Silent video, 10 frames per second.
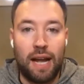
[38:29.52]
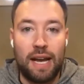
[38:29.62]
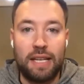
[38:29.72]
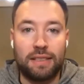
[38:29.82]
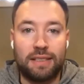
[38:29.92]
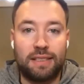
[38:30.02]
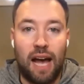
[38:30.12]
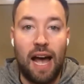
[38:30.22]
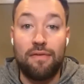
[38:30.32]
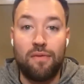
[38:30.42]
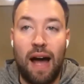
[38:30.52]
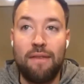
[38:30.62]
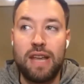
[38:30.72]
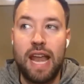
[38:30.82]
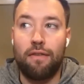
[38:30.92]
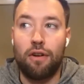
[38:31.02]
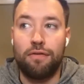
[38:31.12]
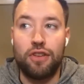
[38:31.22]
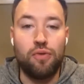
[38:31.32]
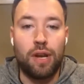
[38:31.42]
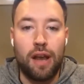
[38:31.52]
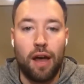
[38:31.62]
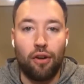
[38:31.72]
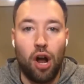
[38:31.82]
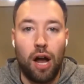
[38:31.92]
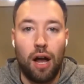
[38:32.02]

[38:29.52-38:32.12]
I didn't. I've never viewed another